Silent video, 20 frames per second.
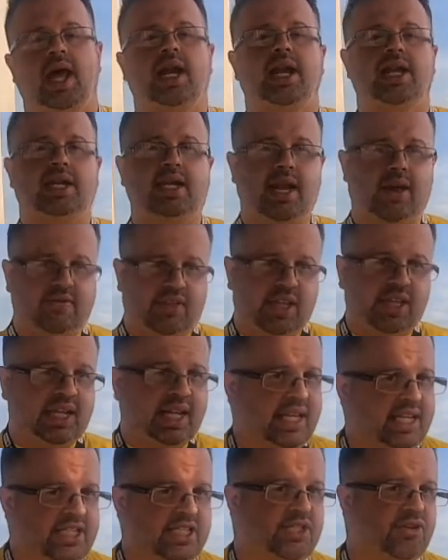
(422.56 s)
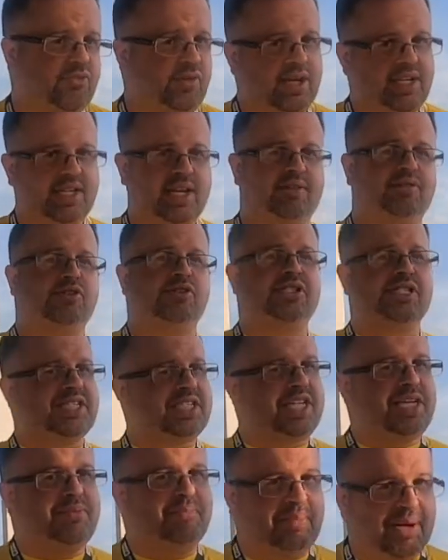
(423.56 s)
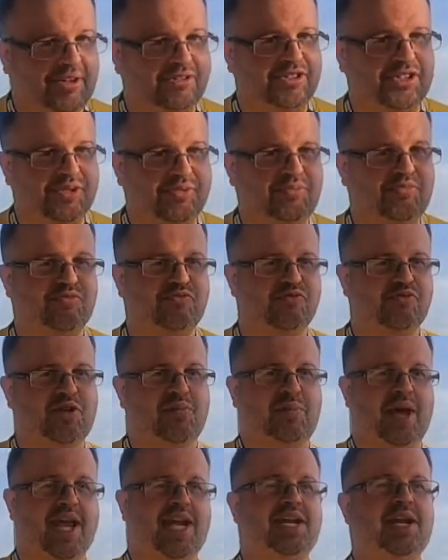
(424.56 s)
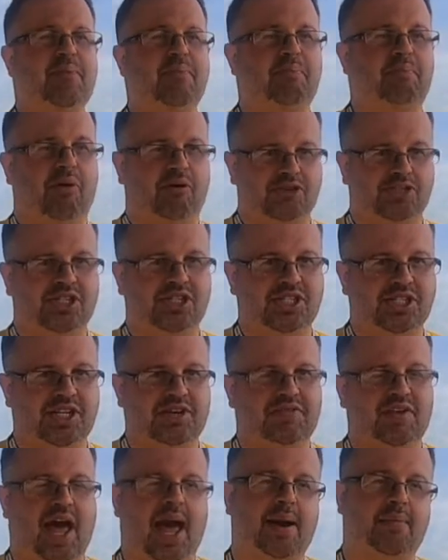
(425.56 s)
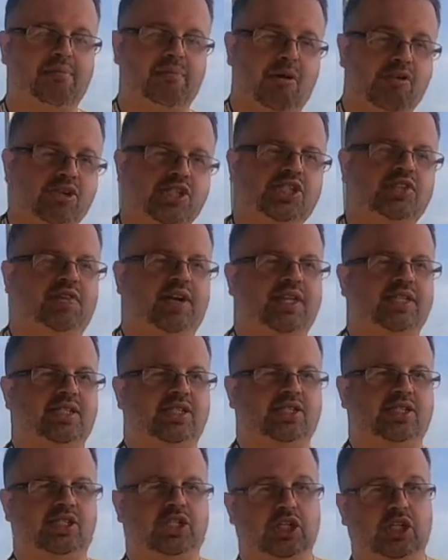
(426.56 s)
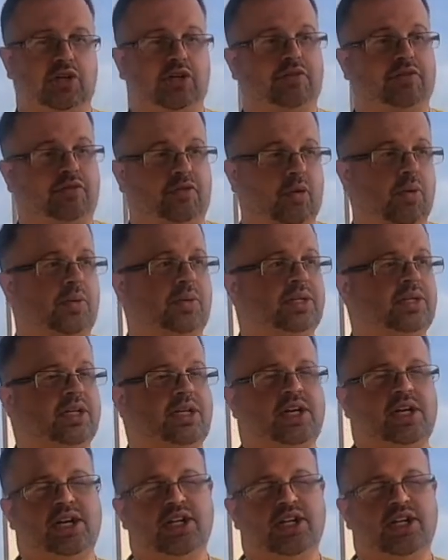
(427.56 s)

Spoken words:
Nevertheless, the Red Devils at Team Belgium remain positive and motivated to look forward